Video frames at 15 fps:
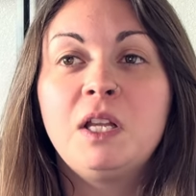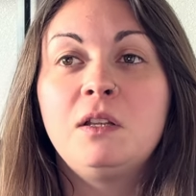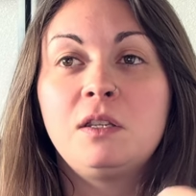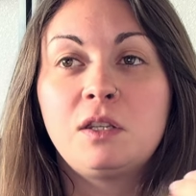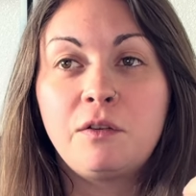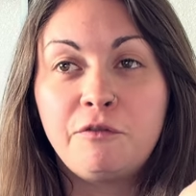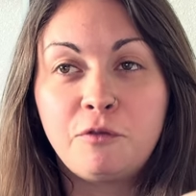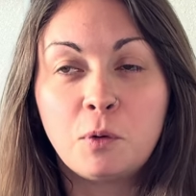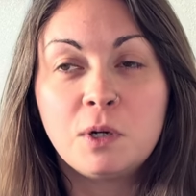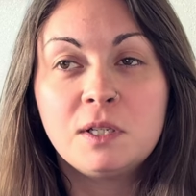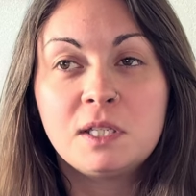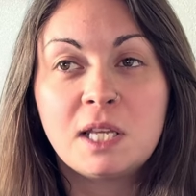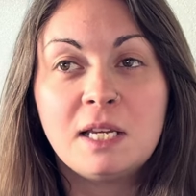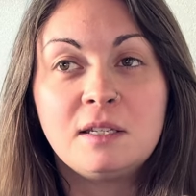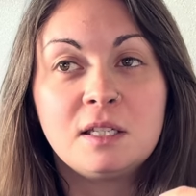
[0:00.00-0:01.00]
It's the
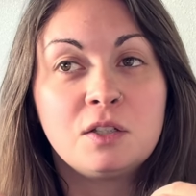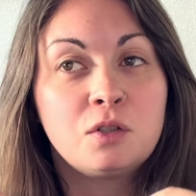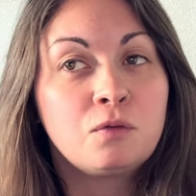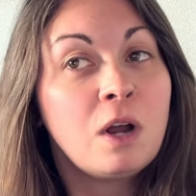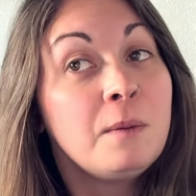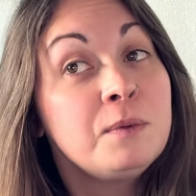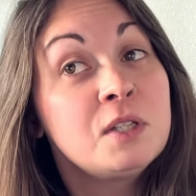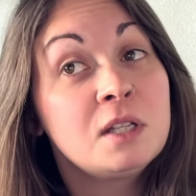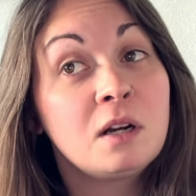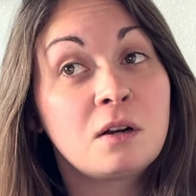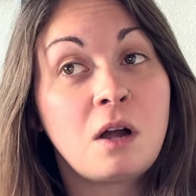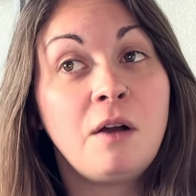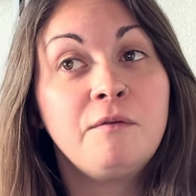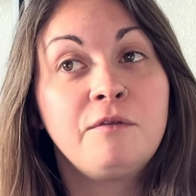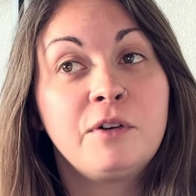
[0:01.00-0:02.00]
force that disrupts their
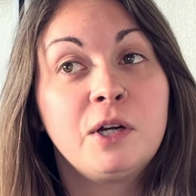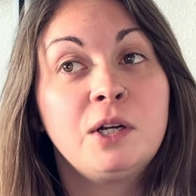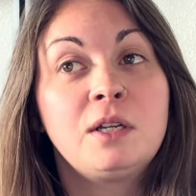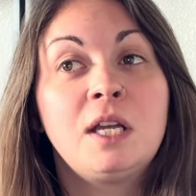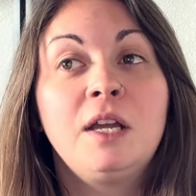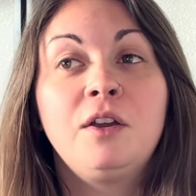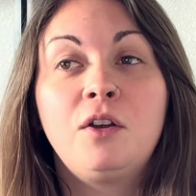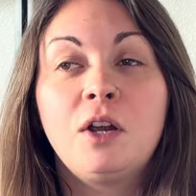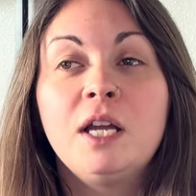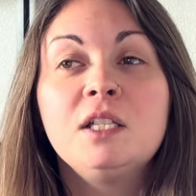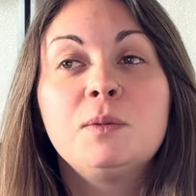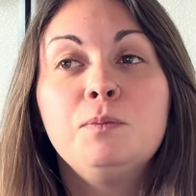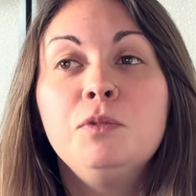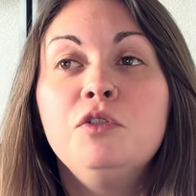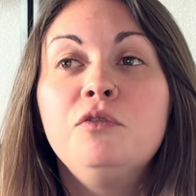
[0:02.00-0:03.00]
comfort and
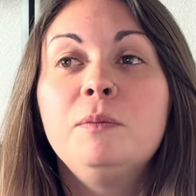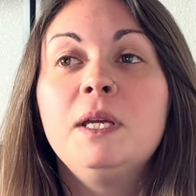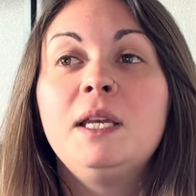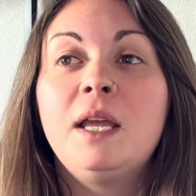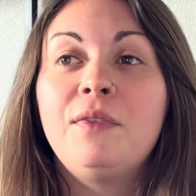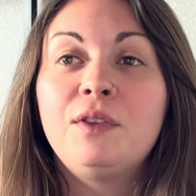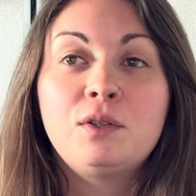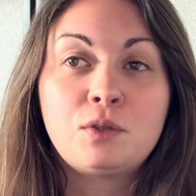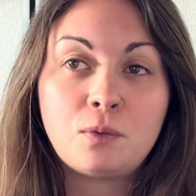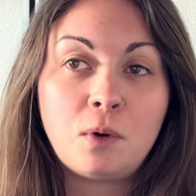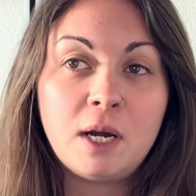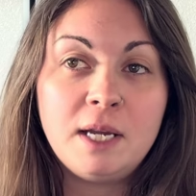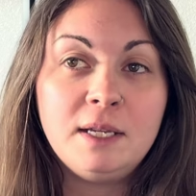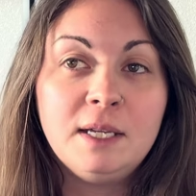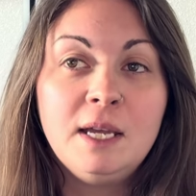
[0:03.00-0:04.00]
creates movement in the story.